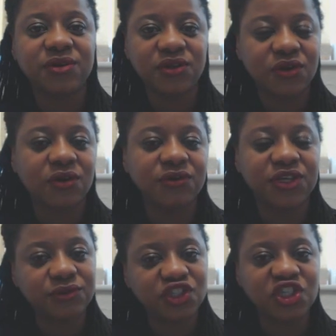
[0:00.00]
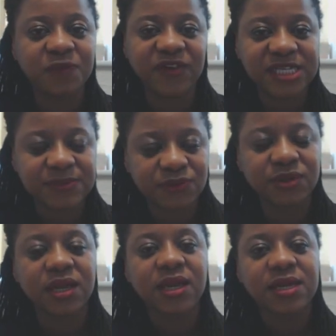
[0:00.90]
can look on YouTube,
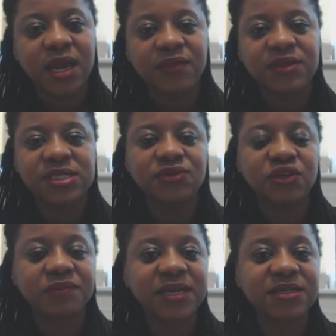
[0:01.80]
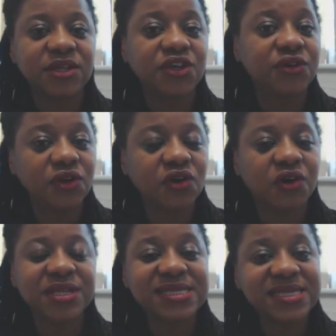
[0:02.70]
Facebook, other social media that you can look
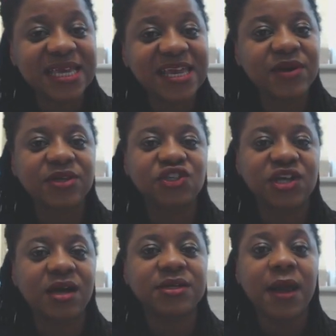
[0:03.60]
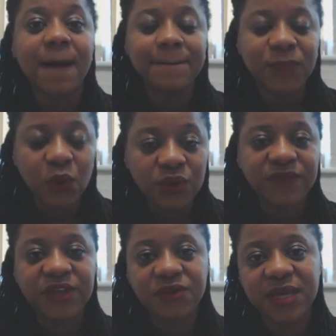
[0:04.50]
on and see when a child born
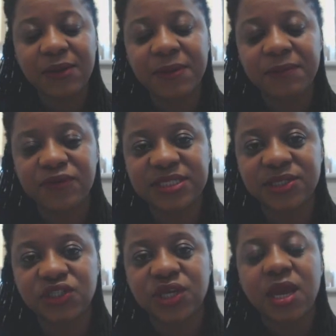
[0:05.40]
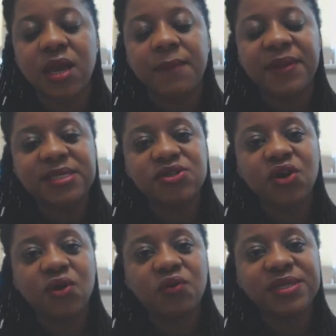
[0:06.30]
in the UK will be British. But it's
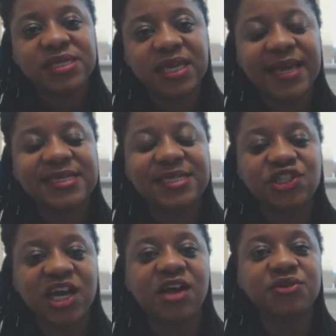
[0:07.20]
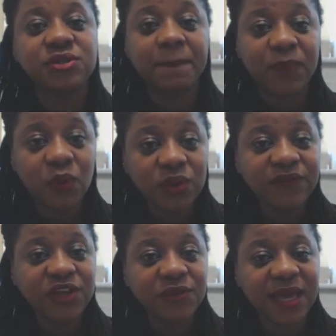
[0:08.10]
not always the case that a child who's born
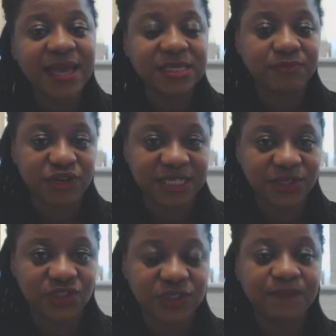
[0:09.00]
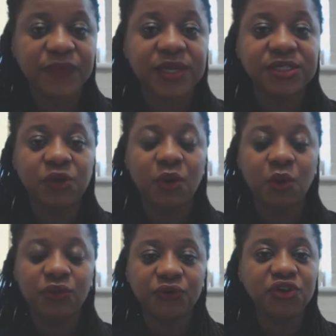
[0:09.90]
in the UK is British. So
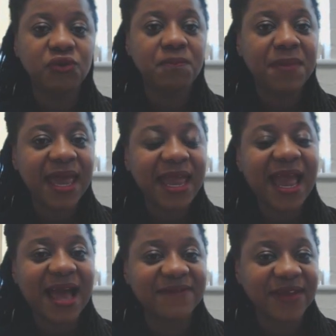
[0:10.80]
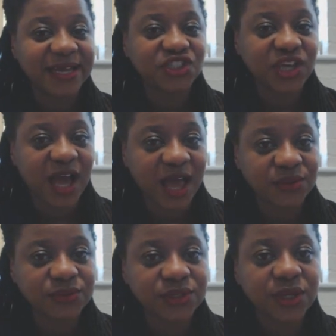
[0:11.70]
although you may have a
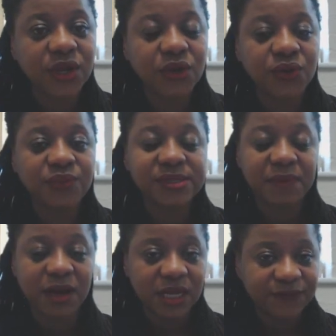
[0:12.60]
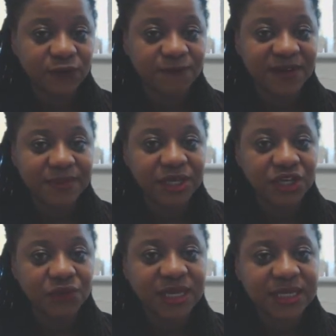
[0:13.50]
child who is part of your family
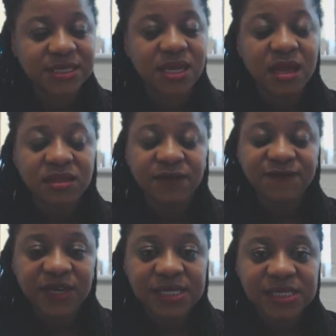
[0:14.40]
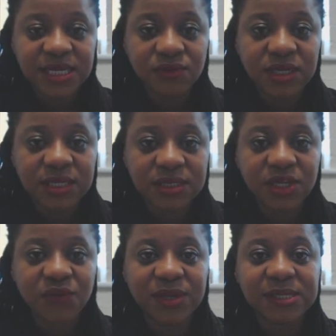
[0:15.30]
unit, the first thing you need to
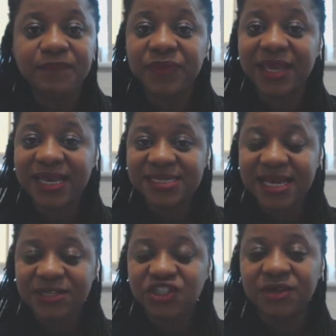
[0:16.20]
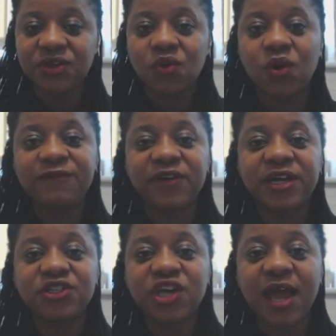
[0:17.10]
know is that child a
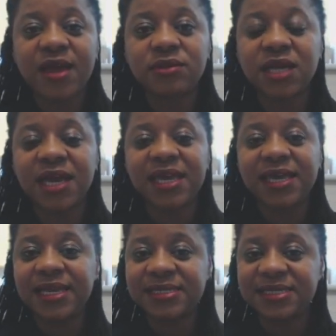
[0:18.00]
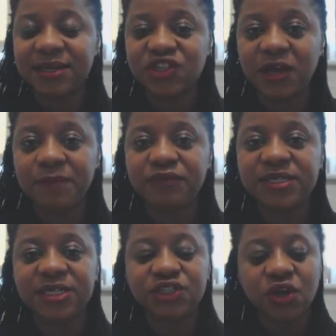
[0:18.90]
qualifying child, i.e. is that child
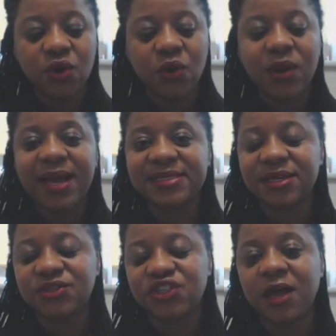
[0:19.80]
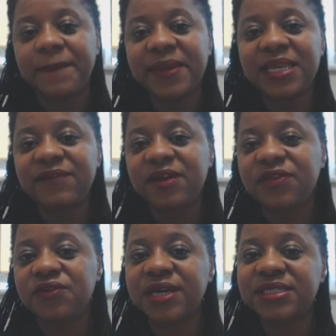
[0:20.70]
British, or has that child been living in
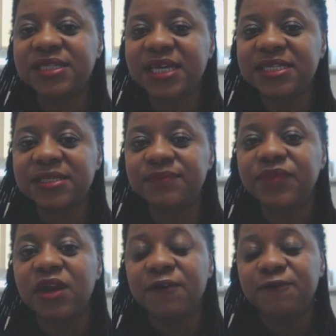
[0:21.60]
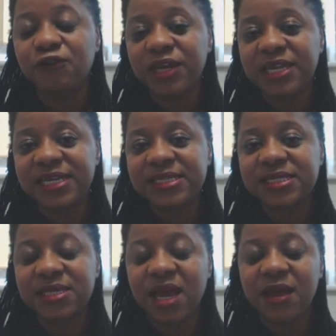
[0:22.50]
the United Kingdom for at
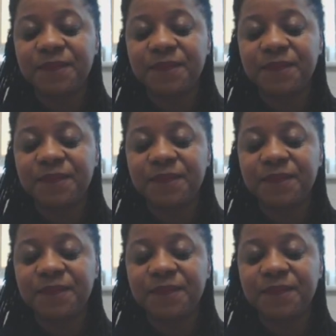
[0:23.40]
least